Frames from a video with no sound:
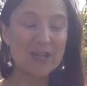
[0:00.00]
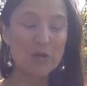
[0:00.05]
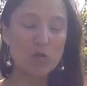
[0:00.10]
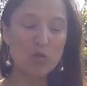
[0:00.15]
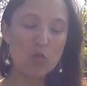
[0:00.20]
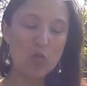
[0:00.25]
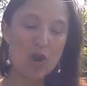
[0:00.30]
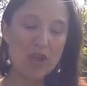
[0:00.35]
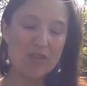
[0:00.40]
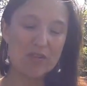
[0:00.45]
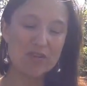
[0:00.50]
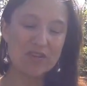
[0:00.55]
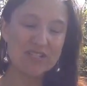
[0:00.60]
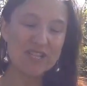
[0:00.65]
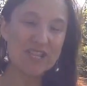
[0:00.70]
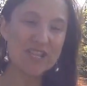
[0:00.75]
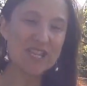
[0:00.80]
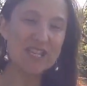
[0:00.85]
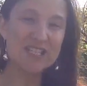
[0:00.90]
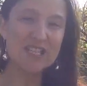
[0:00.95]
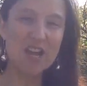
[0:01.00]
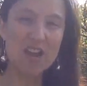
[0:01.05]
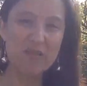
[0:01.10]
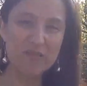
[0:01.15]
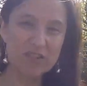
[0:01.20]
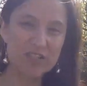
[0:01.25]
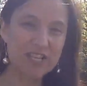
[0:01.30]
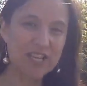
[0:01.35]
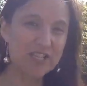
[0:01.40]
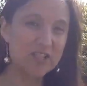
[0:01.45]
whether it's in this
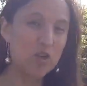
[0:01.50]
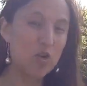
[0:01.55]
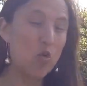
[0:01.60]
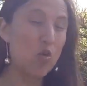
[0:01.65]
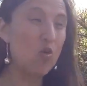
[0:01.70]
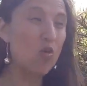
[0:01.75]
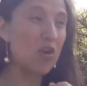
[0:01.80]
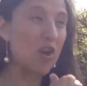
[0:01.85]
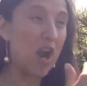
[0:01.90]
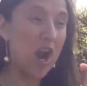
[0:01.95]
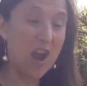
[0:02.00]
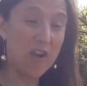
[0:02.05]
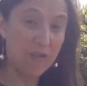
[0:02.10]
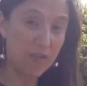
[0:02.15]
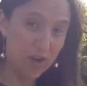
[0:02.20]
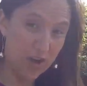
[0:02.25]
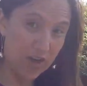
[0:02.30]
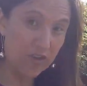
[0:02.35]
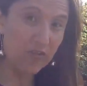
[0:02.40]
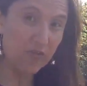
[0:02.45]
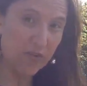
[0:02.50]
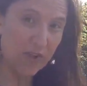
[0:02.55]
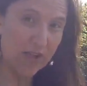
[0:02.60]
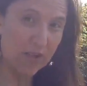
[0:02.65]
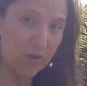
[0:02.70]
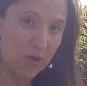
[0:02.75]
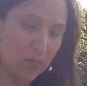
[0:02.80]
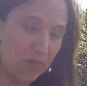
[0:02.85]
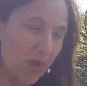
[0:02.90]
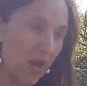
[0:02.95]
conversation or another
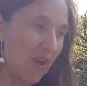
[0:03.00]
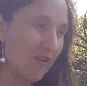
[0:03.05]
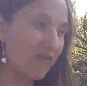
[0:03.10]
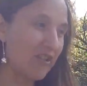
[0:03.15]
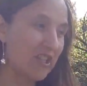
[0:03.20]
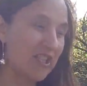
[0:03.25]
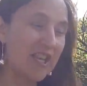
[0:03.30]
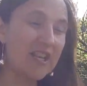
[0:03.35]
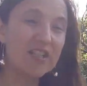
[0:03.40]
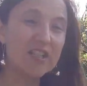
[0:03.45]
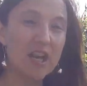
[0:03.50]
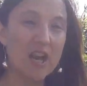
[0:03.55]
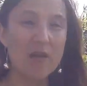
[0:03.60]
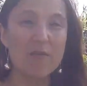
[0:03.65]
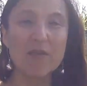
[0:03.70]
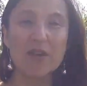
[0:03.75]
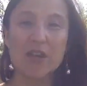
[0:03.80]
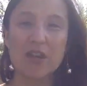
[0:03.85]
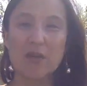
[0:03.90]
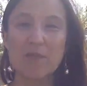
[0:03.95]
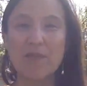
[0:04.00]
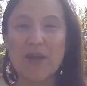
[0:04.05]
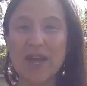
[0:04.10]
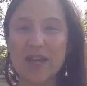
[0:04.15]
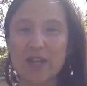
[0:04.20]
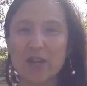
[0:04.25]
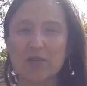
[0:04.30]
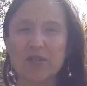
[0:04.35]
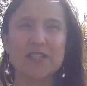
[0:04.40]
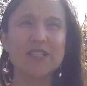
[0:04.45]
follow-up conversation, I'm going to come
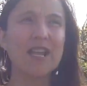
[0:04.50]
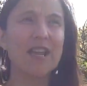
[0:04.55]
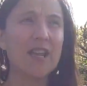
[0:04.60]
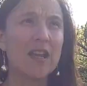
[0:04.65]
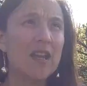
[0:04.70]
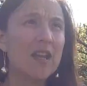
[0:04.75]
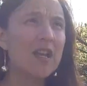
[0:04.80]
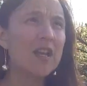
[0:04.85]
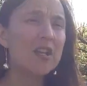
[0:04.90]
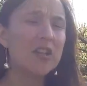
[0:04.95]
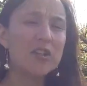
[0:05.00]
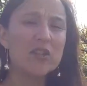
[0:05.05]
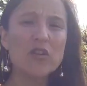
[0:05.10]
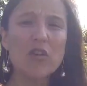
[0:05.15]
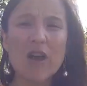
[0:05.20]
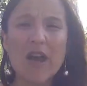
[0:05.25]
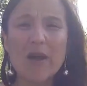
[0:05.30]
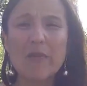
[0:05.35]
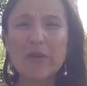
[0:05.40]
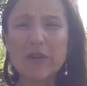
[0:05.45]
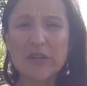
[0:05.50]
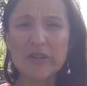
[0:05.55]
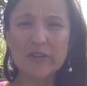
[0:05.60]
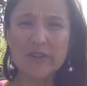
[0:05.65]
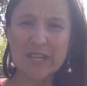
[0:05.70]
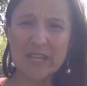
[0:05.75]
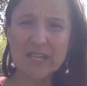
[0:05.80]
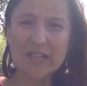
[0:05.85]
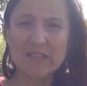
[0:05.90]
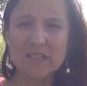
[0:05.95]
back and I'll say, how are your
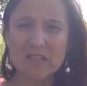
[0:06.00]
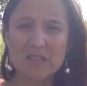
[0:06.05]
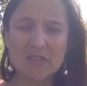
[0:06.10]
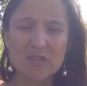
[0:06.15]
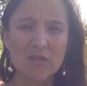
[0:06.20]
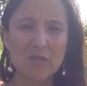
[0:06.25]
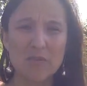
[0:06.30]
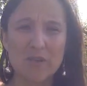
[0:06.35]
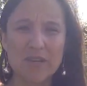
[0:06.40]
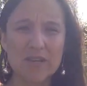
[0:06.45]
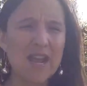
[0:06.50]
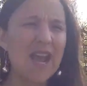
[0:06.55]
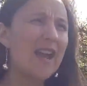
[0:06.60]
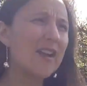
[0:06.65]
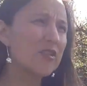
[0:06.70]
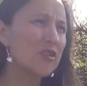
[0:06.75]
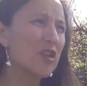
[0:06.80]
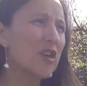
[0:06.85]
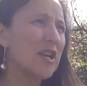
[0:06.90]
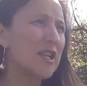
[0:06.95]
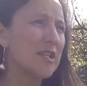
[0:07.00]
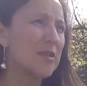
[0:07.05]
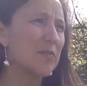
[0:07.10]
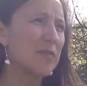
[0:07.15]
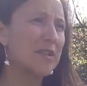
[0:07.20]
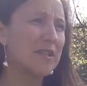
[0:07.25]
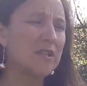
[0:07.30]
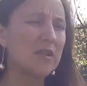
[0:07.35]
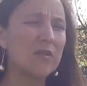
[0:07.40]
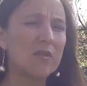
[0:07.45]
kids doing? How's your
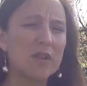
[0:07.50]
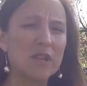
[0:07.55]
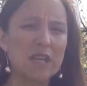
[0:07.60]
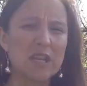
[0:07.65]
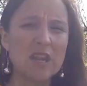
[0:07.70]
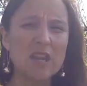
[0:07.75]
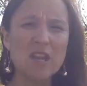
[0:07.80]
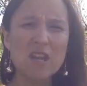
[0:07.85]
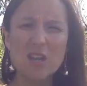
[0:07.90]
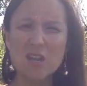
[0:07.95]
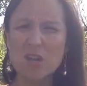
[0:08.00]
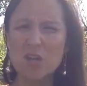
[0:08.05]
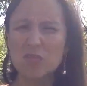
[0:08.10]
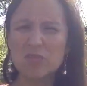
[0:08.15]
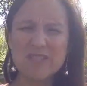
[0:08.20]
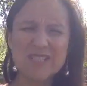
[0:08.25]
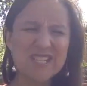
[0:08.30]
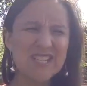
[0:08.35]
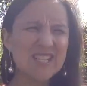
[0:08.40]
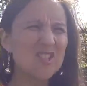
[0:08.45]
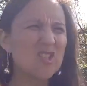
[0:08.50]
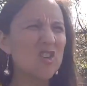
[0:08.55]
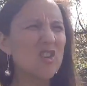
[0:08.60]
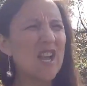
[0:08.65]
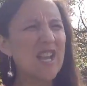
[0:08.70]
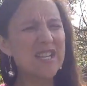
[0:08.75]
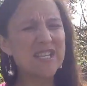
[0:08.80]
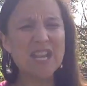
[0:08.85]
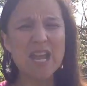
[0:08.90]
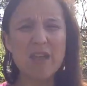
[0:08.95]
husband doing? Or did you
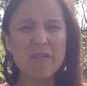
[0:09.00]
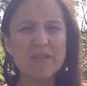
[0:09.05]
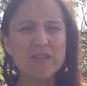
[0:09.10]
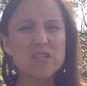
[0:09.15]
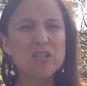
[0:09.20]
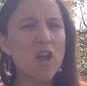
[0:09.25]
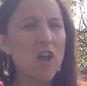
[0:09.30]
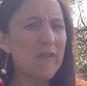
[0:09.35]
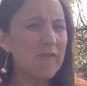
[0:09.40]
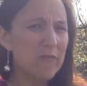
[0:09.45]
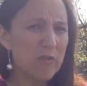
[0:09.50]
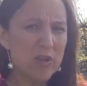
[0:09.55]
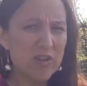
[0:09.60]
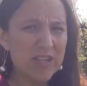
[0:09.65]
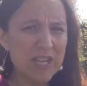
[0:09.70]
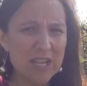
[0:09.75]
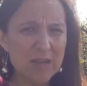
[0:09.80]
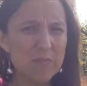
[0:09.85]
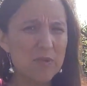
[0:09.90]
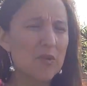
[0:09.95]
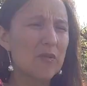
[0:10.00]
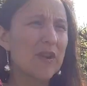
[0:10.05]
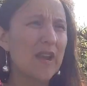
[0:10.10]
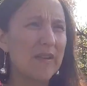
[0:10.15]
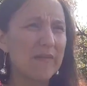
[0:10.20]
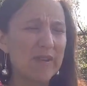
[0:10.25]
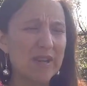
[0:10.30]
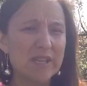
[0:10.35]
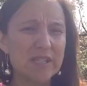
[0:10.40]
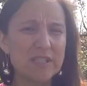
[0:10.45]
guys have a softball game you were
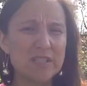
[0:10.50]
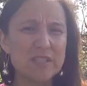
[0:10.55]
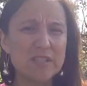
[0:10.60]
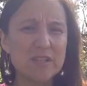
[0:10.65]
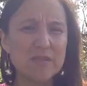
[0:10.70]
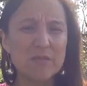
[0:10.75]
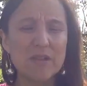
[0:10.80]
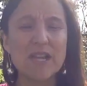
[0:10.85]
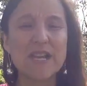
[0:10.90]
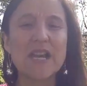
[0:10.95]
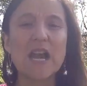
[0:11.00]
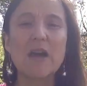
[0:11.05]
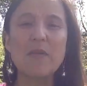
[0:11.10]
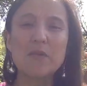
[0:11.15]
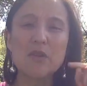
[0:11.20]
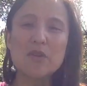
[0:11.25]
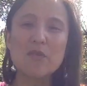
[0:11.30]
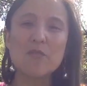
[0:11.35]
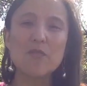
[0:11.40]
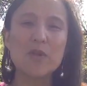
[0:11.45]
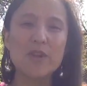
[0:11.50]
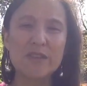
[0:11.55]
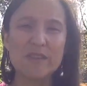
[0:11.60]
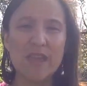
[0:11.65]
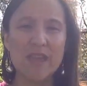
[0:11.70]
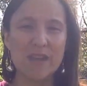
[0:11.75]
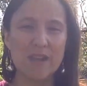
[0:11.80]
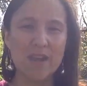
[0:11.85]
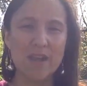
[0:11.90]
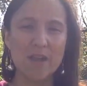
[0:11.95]
getting ready to do? And I'm going to bring
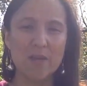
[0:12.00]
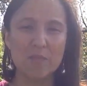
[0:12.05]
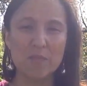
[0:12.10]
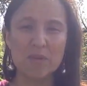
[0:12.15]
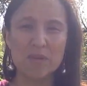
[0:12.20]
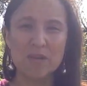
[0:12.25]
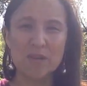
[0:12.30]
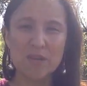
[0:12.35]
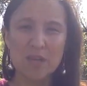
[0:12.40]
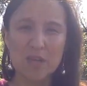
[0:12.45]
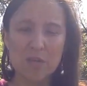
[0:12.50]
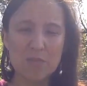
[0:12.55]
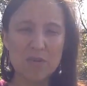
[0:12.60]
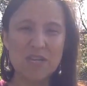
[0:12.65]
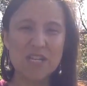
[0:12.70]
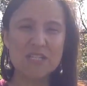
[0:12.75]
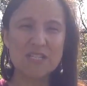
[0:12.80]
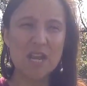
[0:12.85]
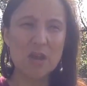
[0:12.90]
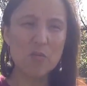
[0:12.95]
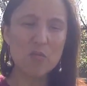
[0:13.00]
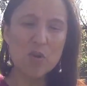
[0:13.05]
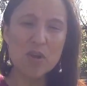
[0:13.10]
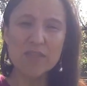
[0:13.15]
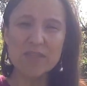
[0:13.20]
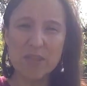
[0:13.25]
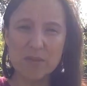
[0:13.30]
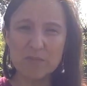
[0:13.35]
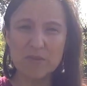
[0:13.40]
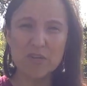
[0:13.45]
that up because I
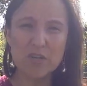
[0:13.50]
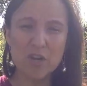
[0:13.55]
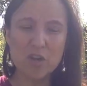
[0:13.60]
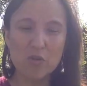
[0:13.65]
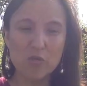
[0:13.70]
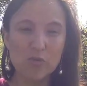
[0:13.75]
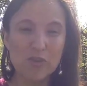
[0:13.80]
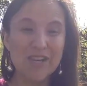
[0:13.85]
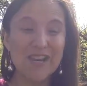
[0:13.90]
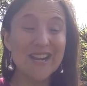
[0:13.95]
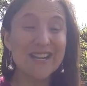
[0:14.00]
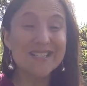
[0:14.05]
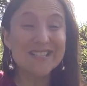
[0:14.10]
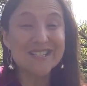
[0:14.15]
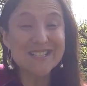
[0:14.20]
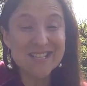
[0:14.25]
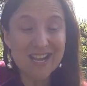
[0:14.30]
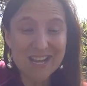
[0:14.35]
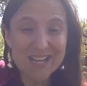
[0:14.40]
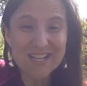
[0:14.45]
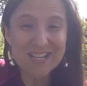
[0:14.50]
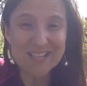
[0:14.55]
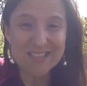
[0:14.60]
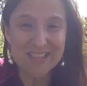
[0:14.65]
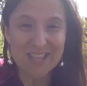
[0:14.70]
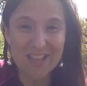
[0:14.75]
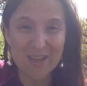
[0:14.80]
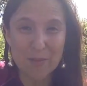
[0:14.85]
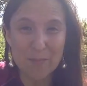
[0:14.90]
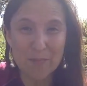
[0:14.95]
want them to know that I
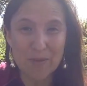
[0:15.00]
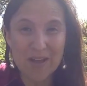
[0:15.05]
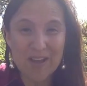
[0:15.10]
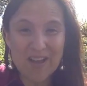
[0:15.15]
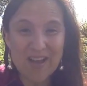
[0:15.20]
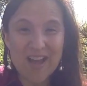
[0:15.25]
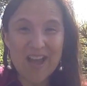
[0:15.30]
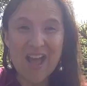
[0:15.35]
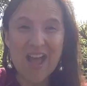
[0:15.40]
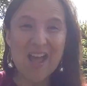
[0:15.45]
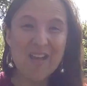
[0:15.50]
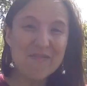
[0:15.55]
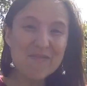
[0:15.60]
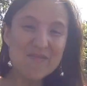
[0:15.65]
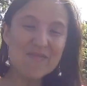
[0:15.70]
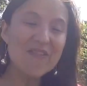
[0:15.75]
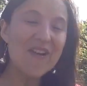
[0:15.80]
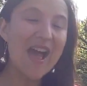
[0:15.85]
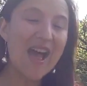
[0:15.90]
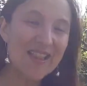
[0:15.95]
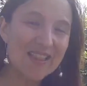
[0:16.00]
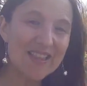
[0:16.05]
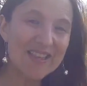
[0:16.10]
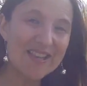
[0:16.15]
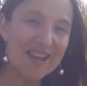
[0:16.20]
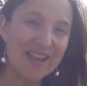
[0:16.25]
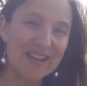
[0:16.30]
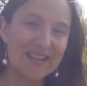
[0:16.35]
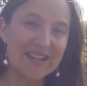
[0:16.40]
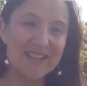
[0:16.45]
studied them. I
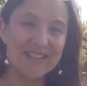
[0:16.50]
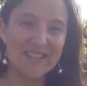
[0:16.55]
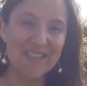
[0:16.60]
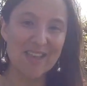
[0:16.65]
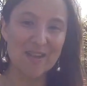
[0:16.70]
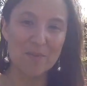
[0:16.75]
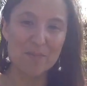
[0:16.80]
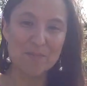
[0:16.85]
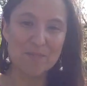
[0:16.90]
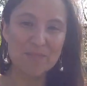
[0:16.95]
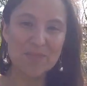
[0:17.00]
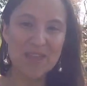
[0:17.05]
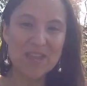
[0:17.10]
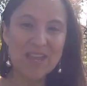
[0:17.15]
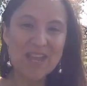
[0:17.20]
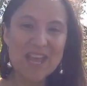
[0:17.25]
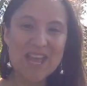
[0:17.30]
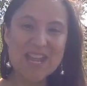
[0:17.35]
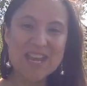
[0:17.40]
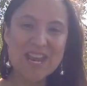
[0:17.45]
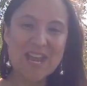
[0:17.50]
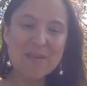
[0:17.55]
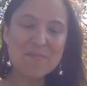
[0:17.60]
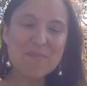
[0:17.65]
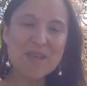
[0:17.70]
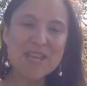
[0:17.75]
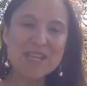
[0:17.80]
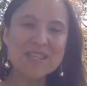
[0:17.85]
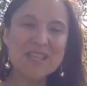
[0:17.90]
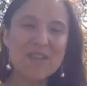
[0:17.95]
validated them. And I
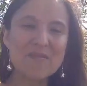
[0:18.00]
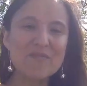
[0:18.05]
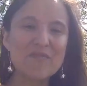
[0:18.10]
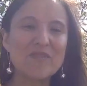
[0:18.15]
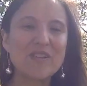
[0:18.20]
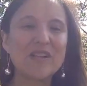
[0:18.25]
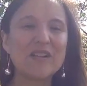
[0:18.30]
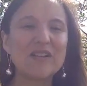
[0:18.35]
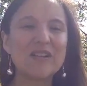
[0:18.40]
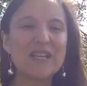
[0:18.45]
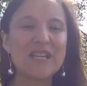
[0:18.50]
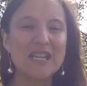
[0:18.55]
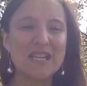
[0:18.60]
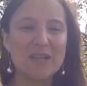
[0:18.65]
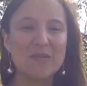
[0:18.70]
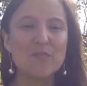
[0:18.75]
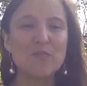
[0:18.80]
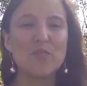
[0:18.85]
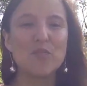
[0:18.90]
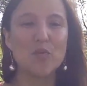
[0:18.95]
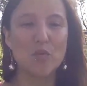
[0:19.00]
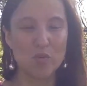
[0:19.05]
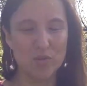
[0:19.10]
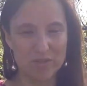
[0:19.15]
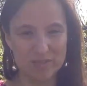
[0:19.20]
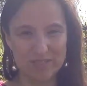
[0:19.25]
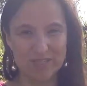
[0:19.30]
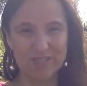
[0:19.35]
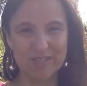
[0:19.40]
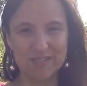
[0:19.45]
made them feel
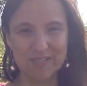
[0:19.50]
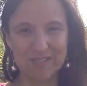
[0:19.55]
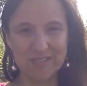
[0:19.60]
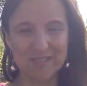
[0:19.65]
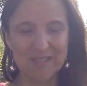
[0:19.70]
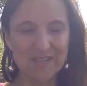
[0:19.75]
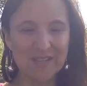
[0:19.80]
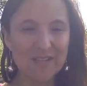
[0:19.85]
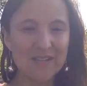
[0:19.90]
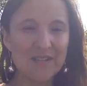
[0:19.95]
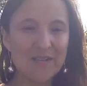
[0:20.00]
important.